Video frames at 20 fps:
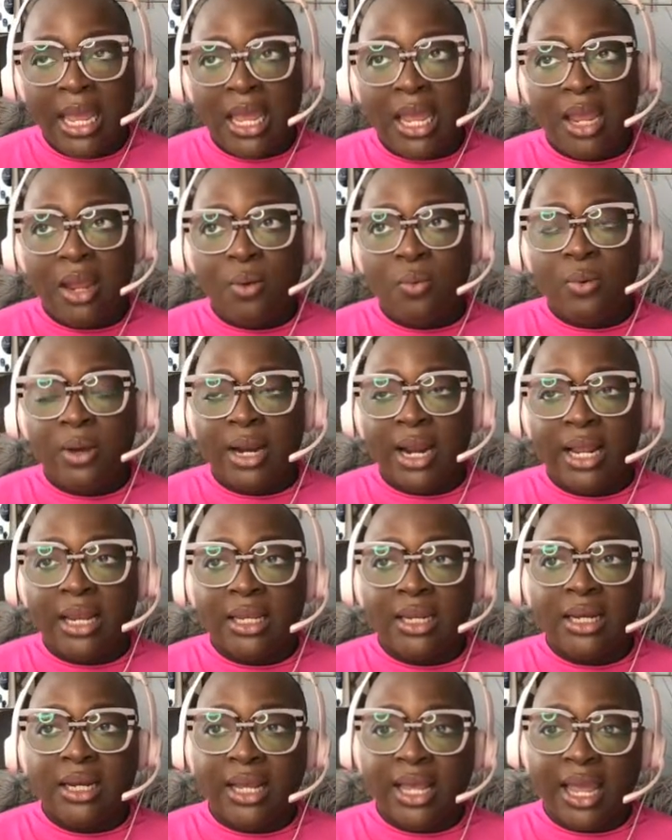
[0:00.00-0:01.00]
And when I
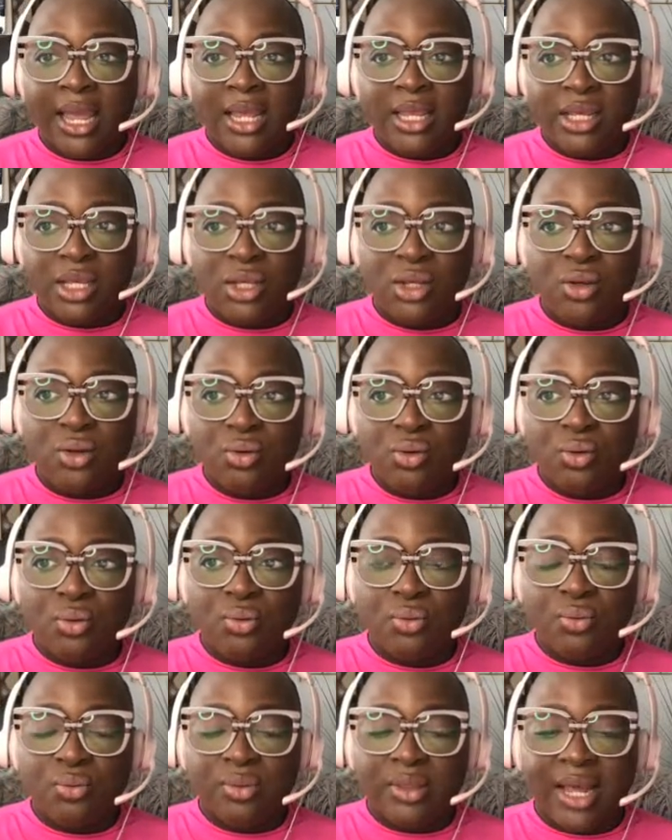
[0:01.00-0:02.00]
look at
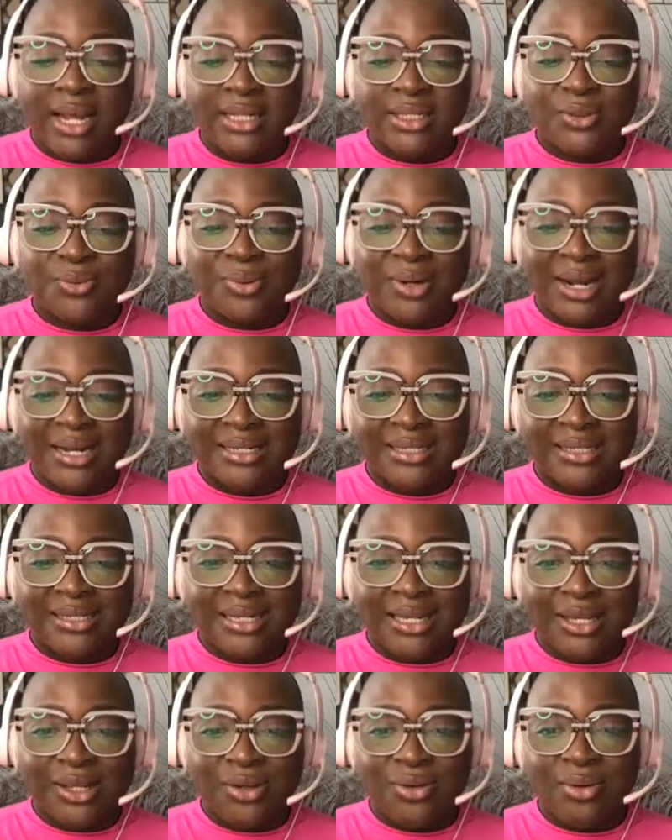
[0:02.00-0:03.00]
you, that's what I
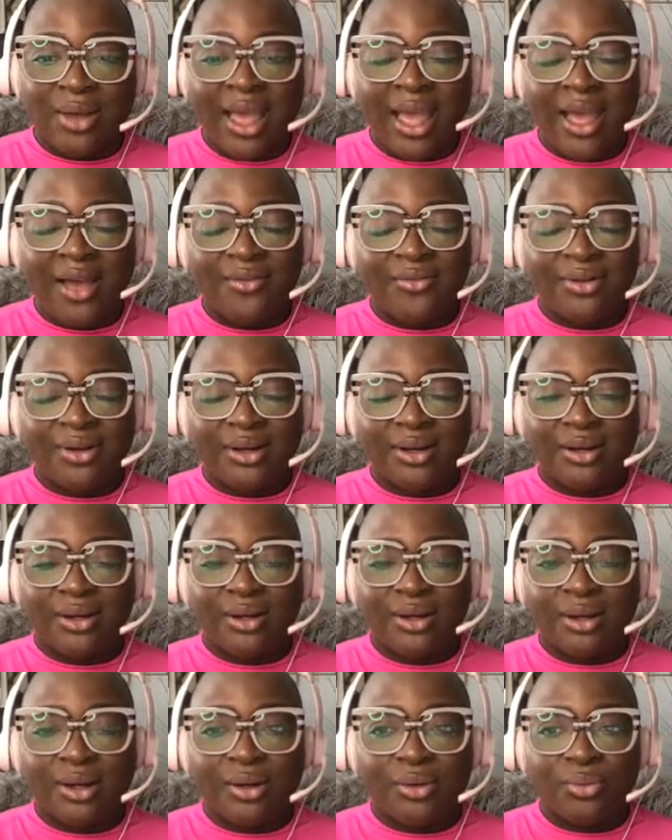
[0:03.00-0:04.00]
see. You have
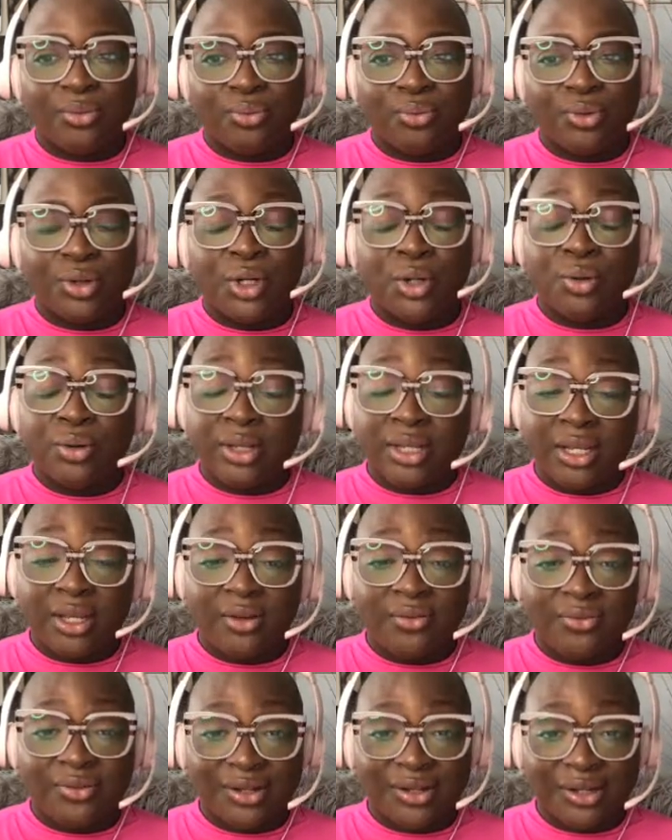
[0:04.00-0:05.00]
a real
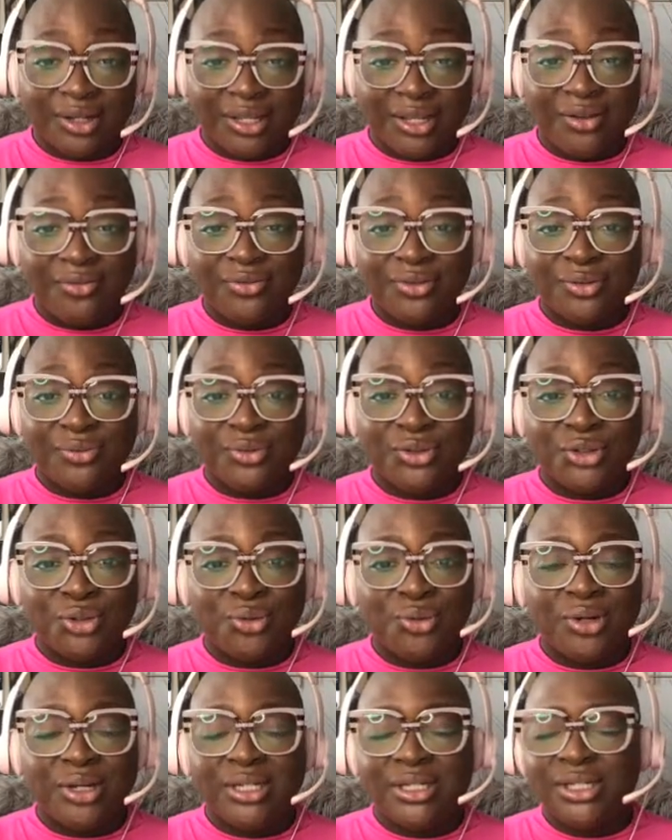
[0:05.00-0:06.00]
gift, a gift of
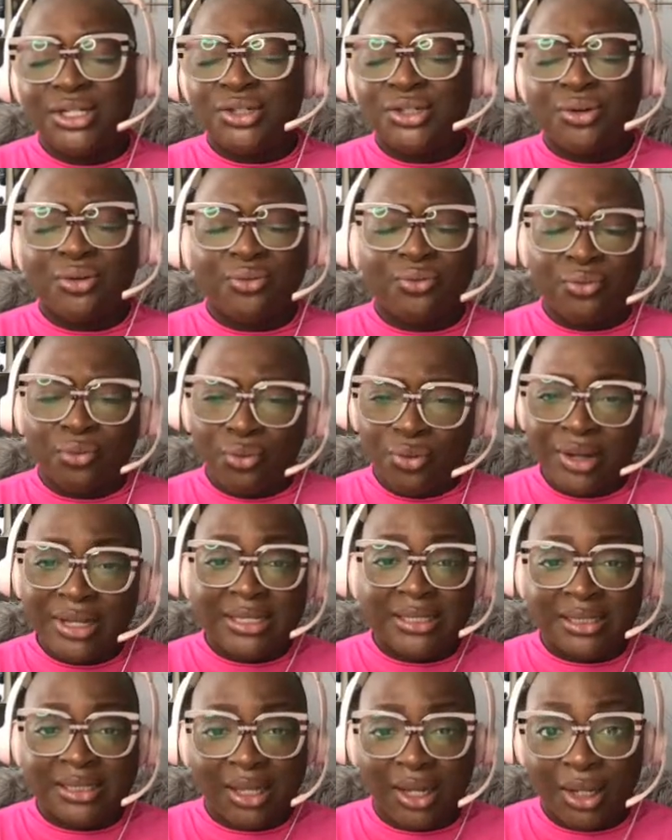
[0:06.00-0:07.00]
joy. Just your
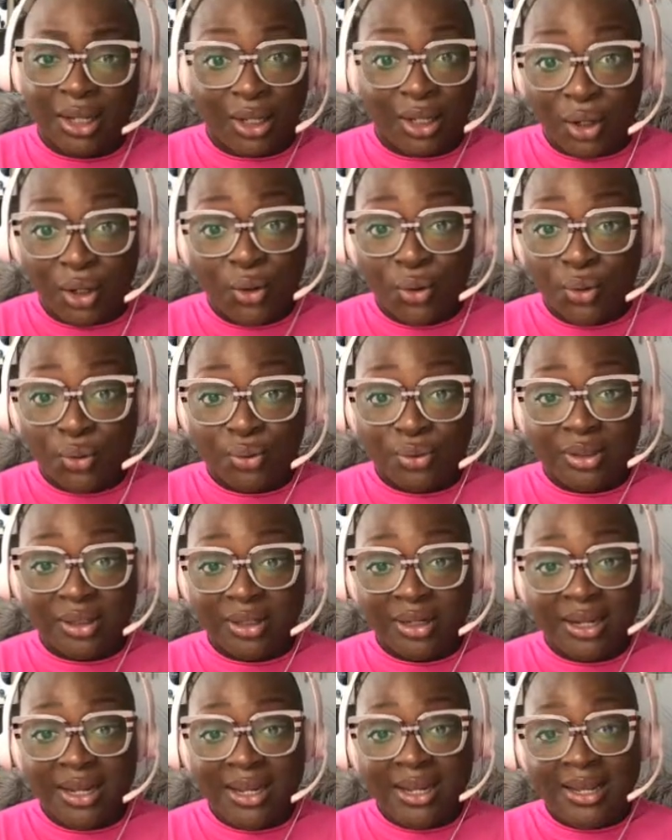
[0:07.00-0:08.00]
voice alone
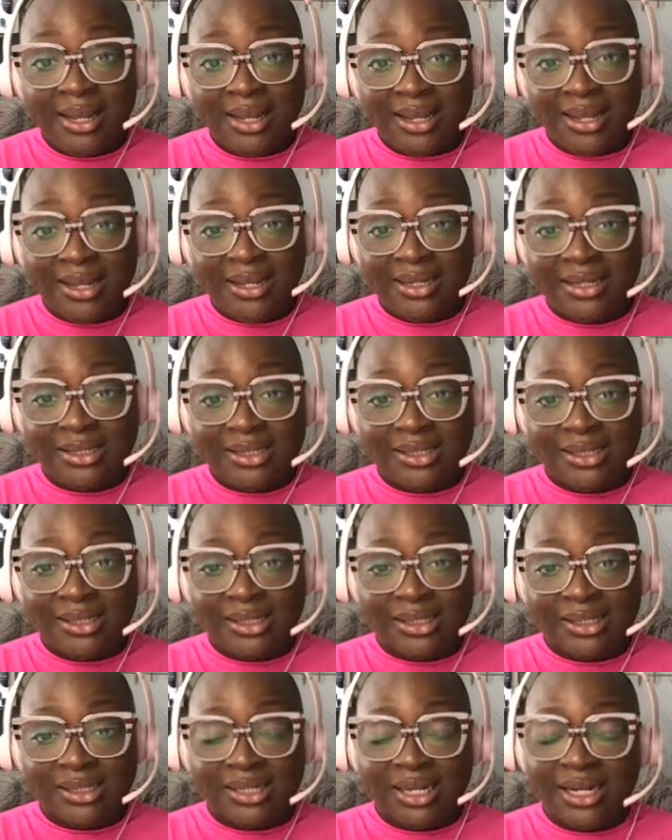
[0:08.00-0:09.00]
is
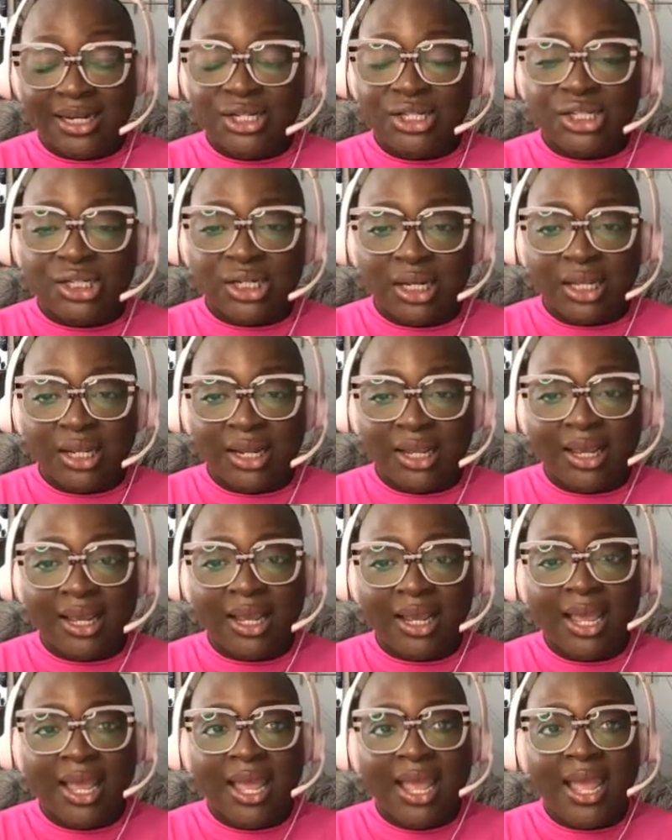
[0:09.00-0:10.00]
just
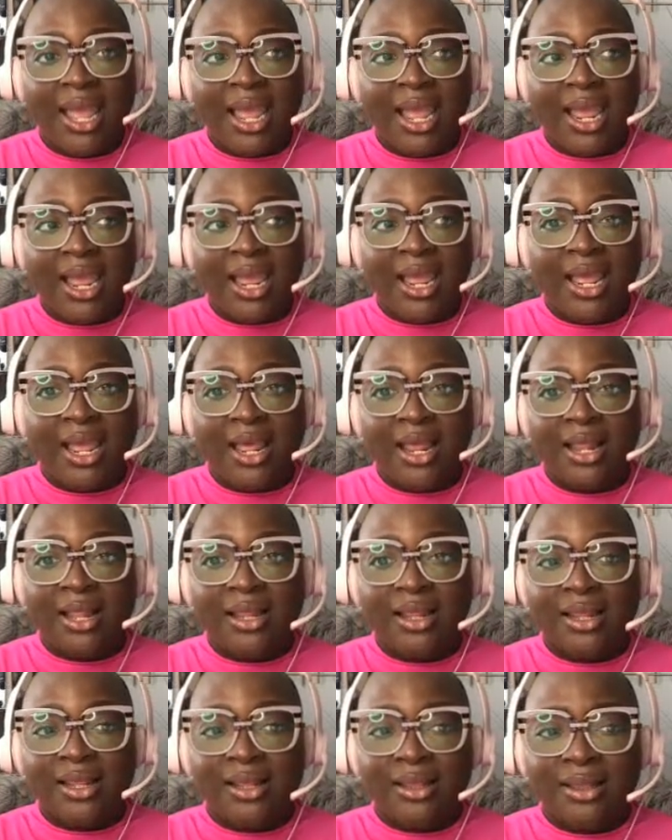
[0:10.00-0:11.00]
angelic,
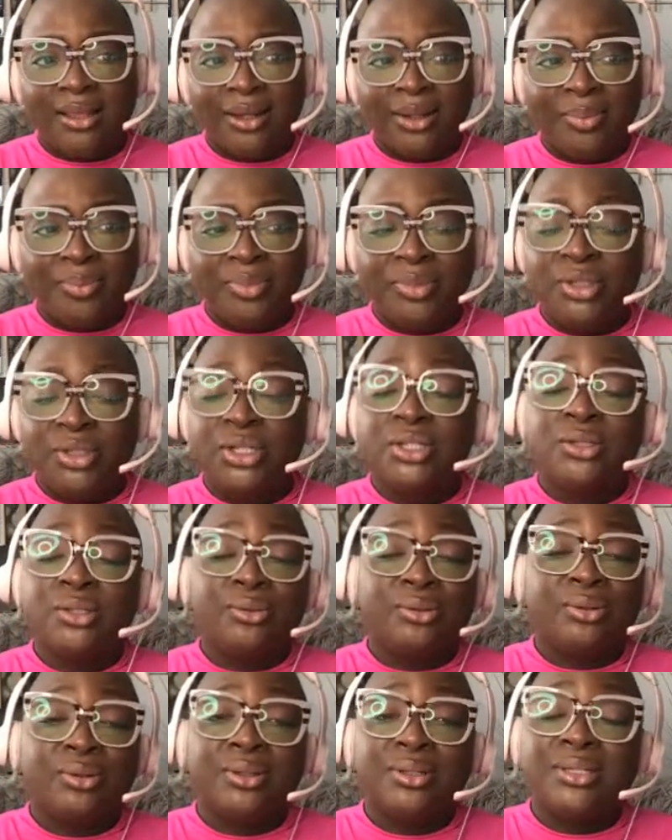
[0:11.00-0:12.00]
and the
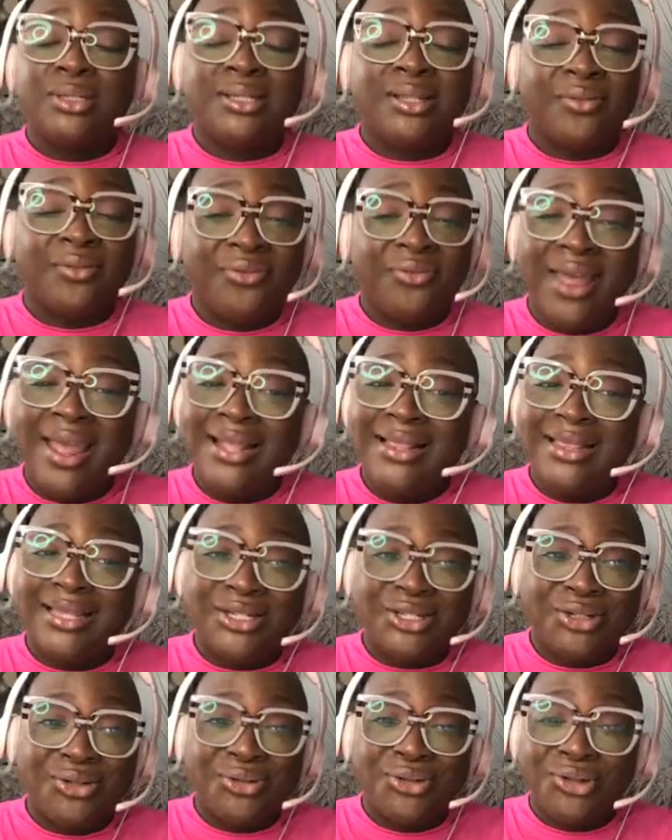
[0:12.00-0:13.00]
fact
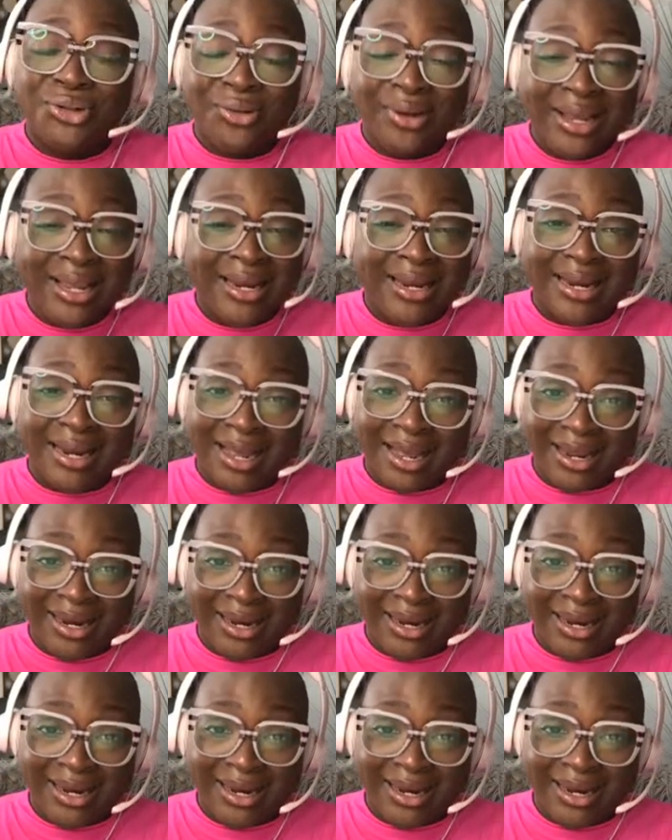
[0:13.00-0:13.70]
that you training out